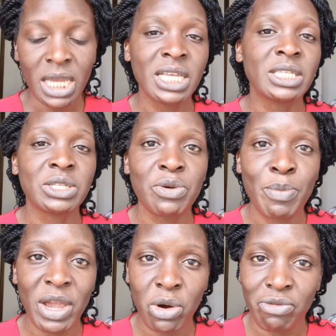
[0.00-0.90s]
is
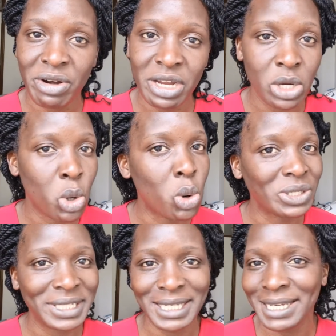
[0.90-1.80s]
by offering
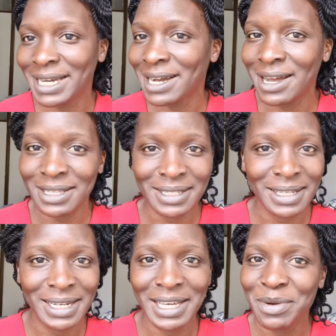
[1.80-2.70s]
coaching,
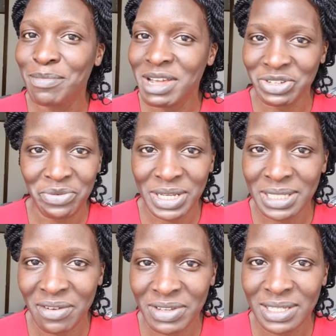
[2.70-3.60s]
counseling, mentoring
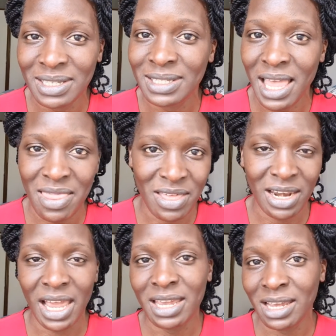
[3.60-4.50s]
services and the
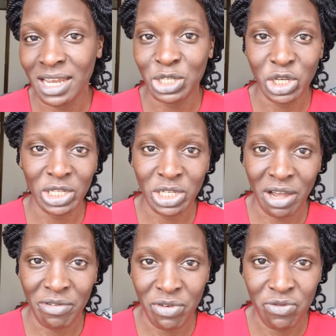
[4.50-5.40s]
like and charging
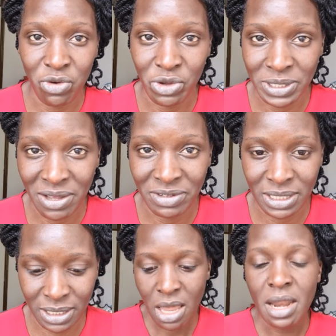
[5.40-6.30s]
a fee for your
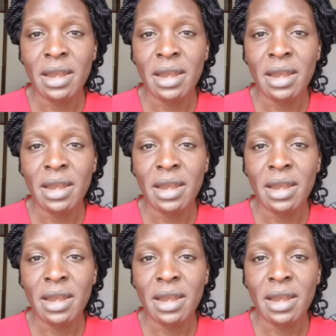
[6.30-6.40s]
services.